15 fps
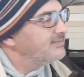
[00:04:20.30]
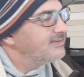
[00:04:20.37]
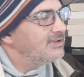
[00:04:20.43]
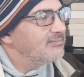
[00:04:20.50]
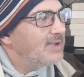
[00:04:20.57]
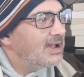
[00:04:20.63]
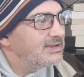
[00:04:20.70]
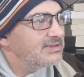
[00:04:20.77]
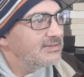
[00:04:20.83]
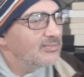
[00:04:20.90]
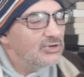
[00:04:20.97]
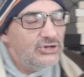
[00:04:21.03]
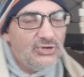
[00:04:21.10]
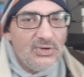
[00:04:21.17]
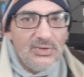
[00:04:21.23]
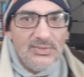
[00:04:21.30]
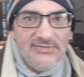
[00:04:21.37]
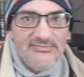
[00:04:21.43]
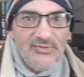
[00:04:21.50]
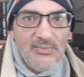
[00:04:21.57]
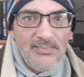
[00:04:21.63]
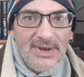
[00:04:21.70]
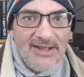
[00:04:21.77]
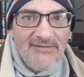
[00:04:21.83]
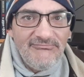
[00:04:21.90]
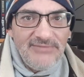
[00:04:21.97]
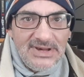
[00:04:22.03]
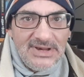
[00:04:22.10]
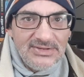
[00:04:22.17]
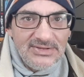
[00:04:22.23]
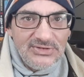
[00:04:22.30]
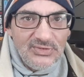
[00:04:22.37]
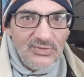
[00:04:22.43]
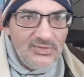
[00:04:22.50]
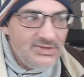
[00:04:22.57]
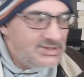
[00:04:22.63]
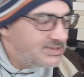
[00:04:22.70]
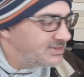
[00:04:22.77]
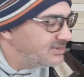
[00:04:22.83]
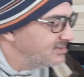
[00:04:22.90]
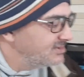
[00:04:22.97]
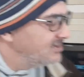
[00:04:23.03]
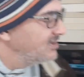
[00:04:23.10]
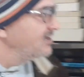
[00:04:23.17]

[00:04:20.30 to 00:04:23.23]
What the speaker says: of King Midas, I'm on tour with for Black Phoenix Doors.